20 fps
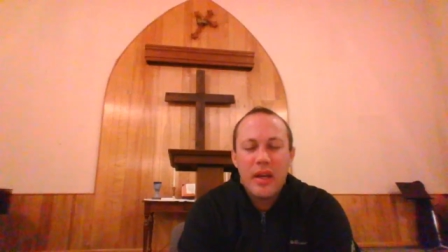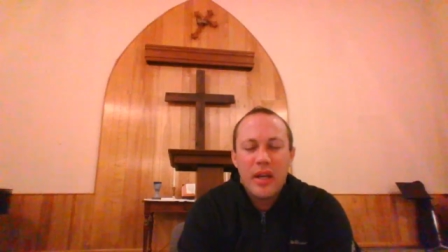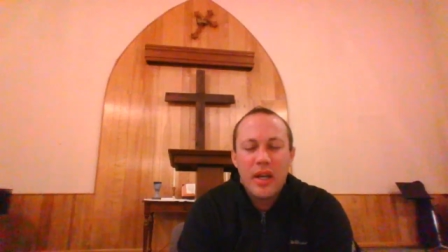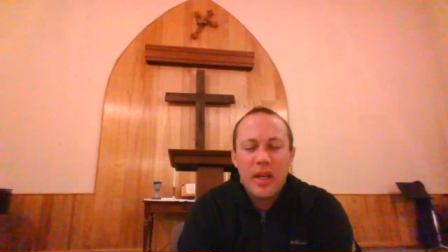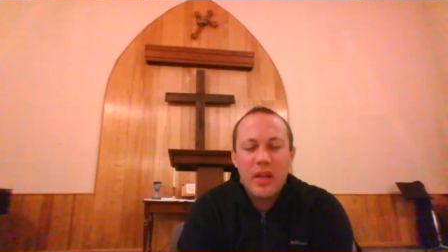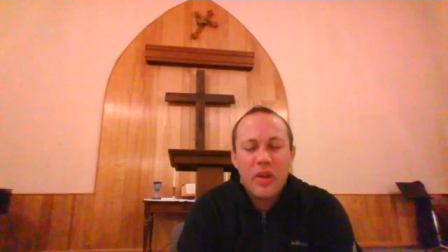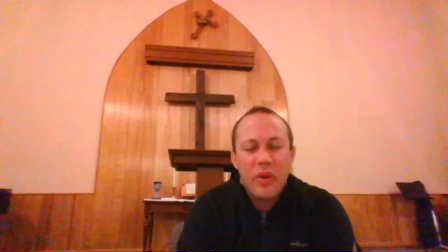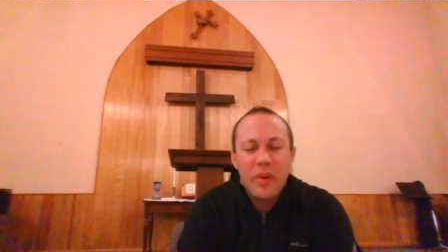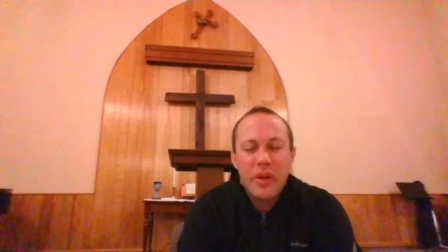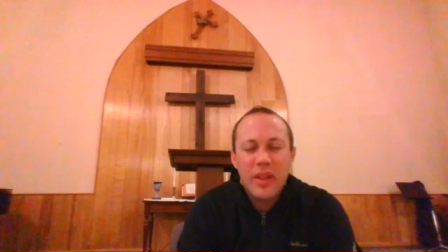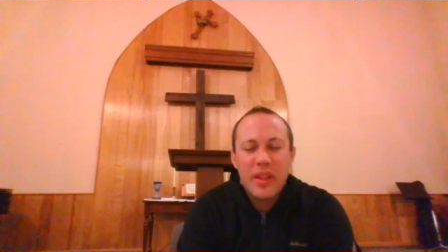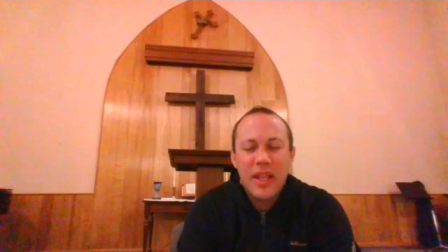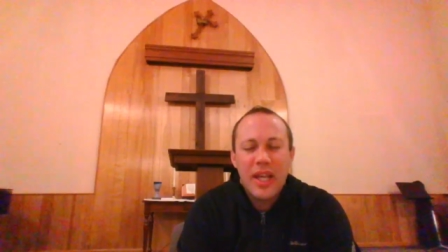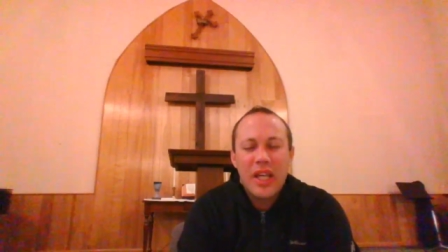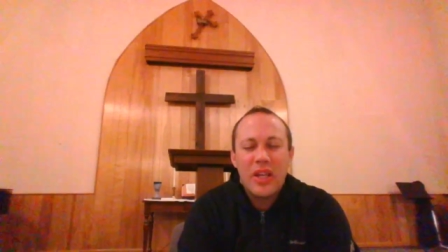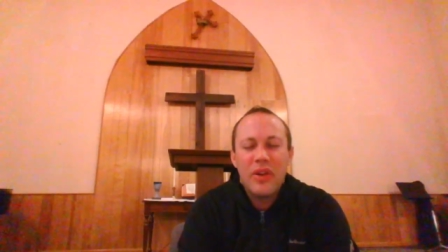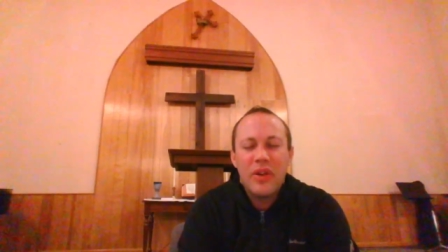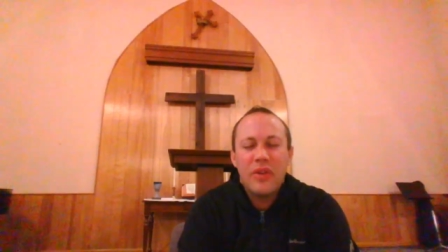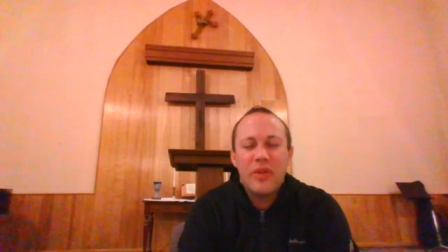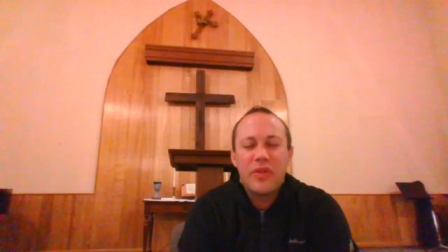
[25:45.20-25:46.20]
And Lord, we
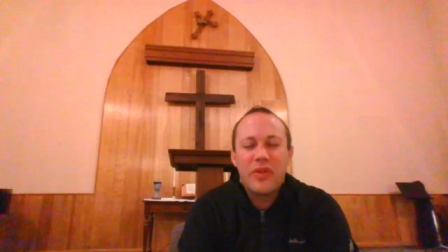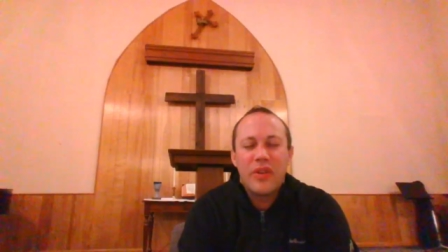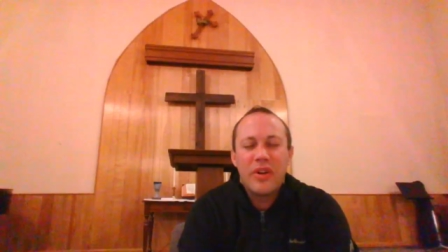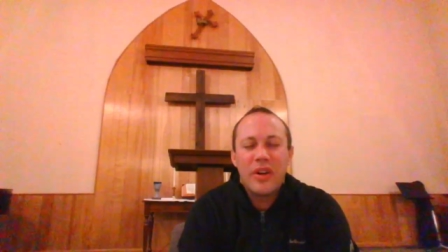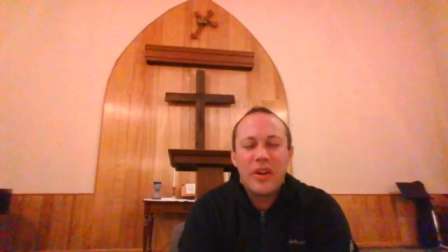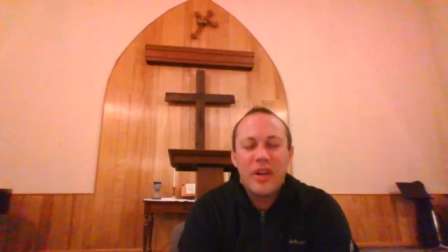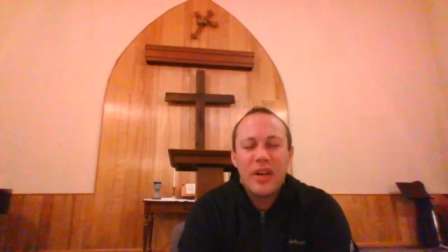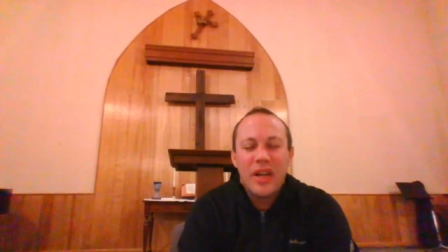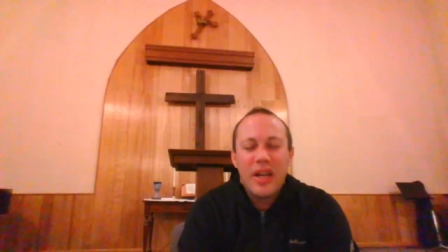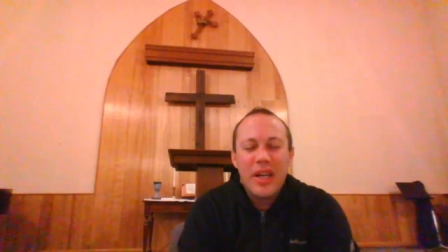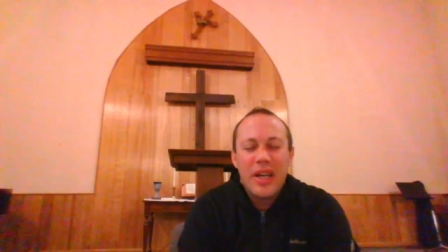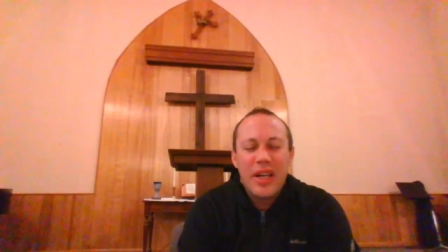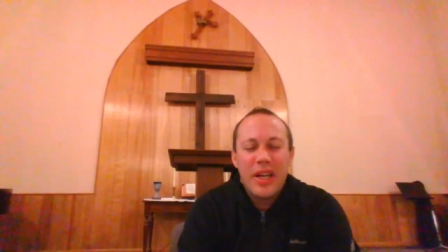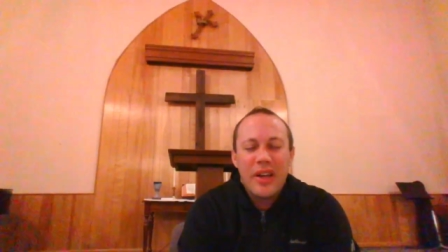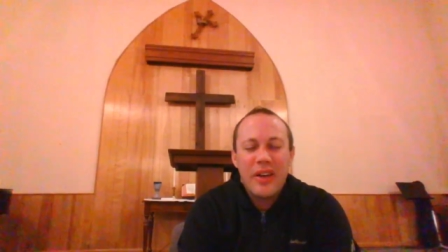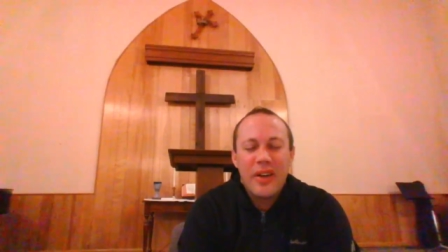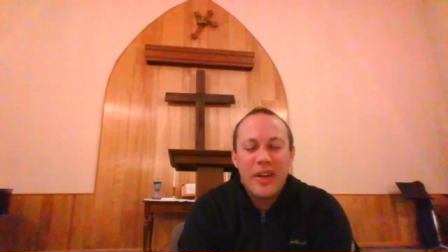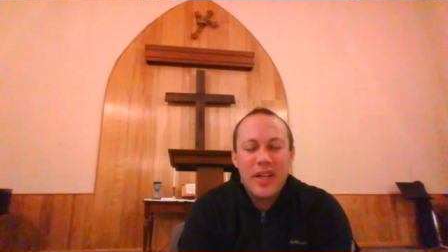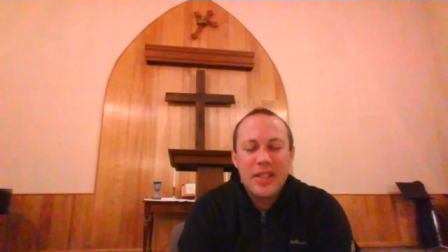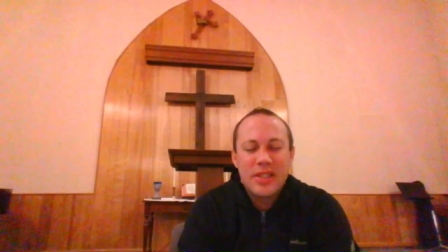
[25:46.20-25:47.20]
thank you for
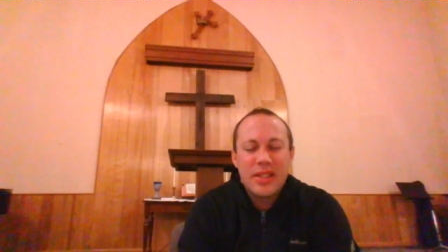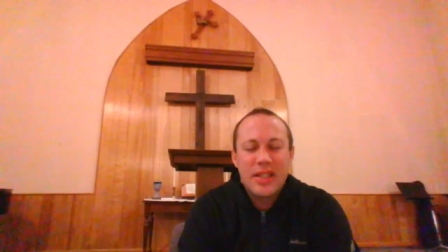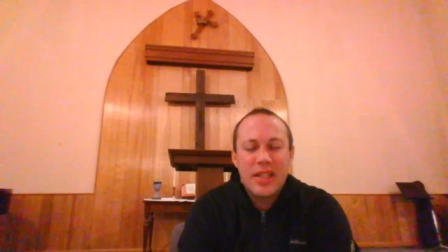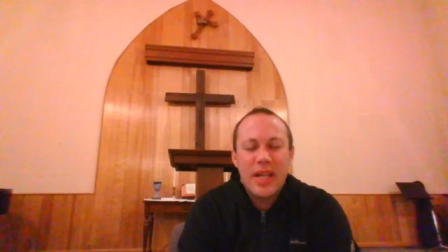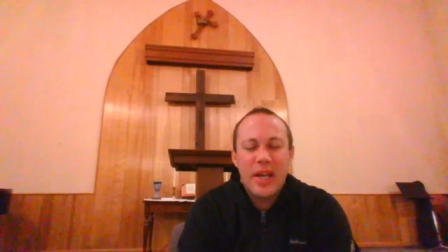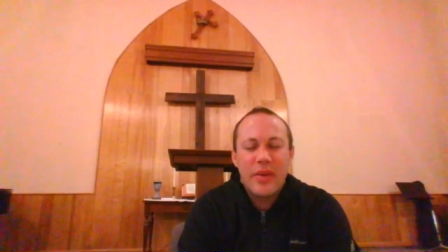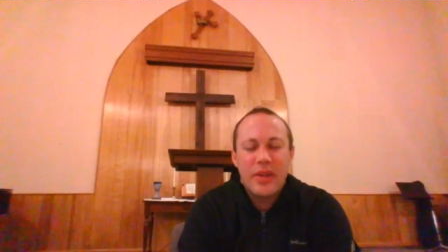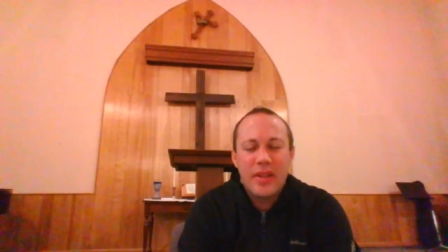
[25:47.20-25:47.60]
hearing us today.